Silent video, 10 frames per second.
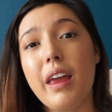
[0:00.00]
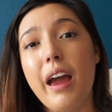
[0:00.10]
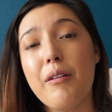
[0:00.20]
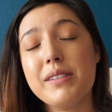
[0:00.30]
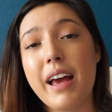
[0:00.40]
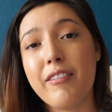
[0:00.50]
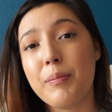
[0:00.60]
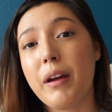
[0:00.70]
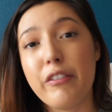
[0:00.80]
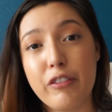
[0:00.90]
I was
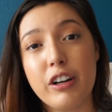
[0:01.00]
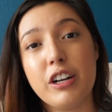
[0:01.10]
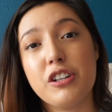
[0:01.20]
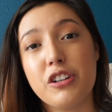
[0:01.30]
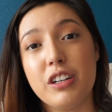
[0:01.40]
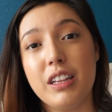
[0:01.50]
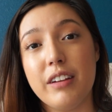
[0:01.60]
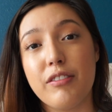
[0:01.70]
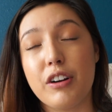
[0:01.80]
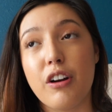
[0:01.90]
having my furniture
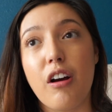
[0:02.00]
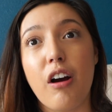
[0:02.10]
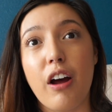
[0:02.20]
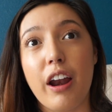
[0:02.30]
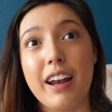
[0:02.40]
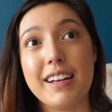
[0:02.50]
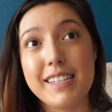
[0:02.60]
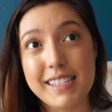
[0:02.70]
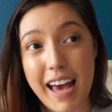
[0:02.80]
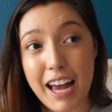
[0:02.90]
delivered on
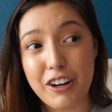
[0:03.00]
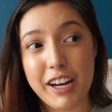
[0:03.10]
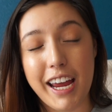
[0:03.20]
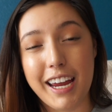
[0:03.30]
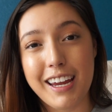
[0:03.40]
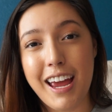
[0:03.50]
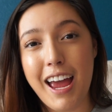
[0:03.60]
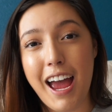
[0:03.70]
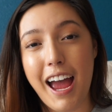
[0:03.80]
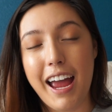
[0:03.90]
Saturday,
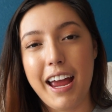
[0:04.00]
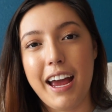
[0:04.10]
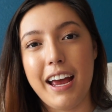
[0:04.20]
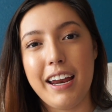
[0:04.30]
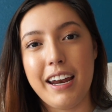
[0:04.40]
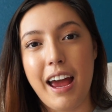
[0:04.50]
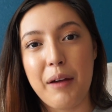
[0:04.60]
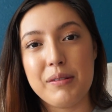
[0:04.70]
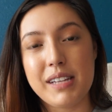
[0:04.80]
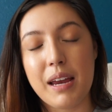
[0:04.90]
and I
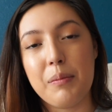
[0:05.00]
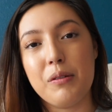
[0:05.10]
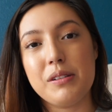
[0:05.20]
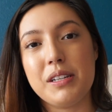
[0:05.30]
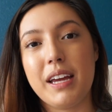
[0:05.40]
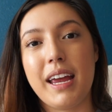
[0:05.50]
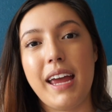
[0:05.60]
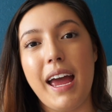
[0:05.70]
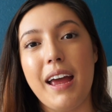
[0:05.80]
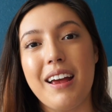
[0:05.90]
was able to
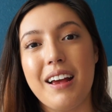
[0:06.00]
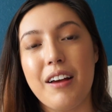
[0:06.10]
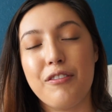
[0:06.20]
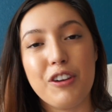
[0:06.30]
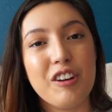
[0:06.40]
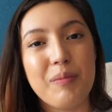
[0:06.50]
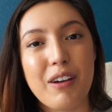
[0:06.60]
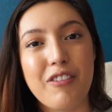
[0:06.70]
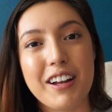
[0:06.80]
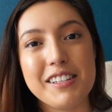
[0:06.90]
get a few of my
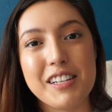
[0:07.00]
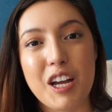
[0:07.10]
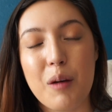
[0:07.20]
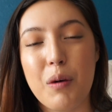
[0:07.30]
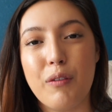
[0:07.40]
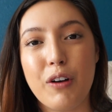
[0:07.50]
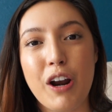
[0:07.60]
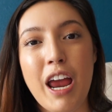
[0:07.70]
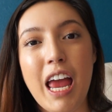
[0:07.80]
friends to come over,